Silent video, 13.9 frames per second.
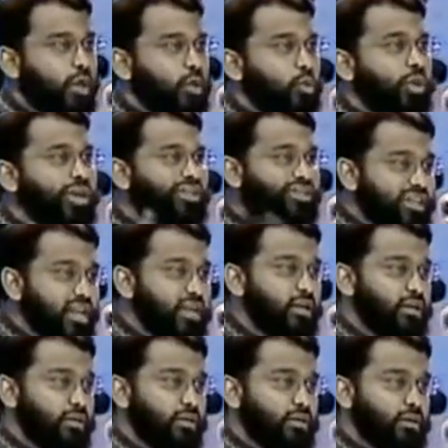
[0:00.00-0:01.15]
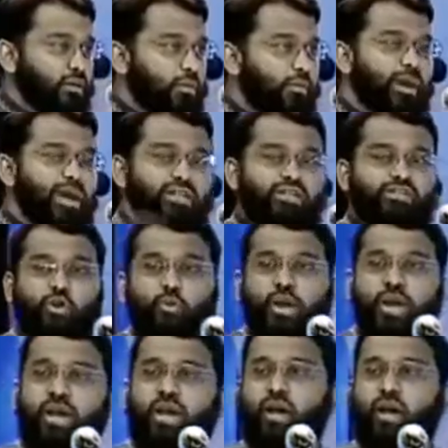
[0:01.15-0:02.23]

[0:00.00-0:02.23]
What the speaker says: We sin by disobeying